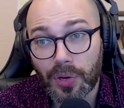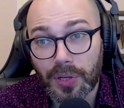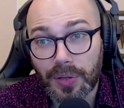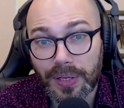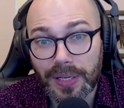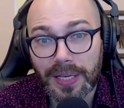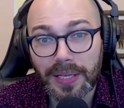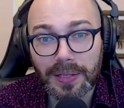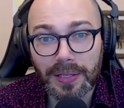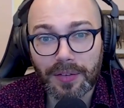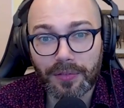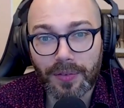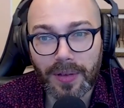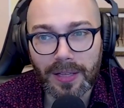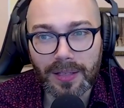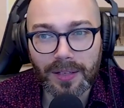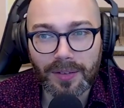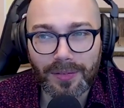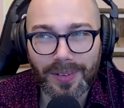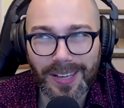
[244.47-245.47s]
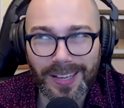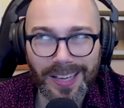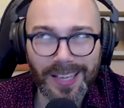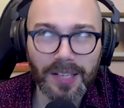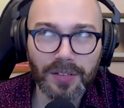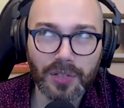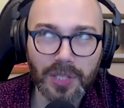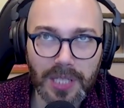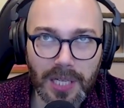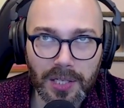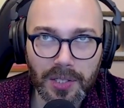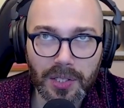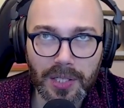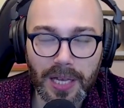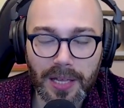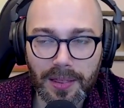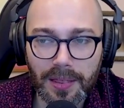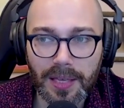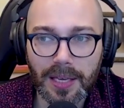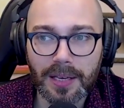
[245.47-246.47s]
clinically effective. And it kind of stinks,
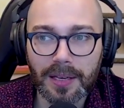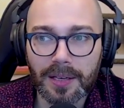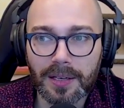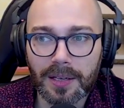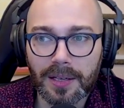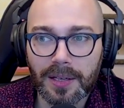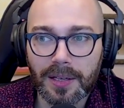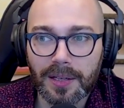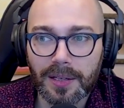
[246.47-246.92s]
I think,